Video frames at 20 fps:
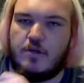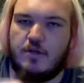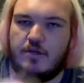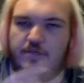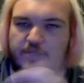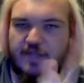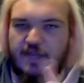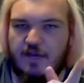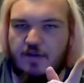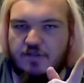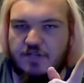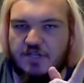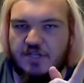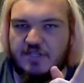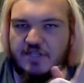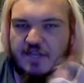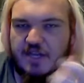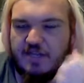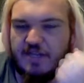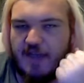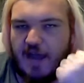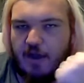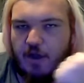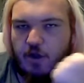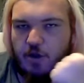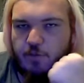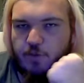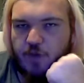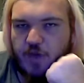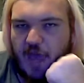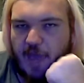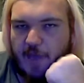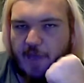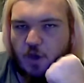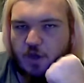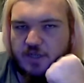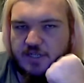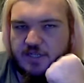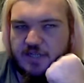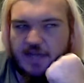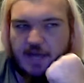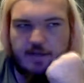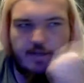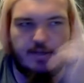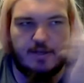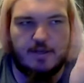DLGC, downloadable game content.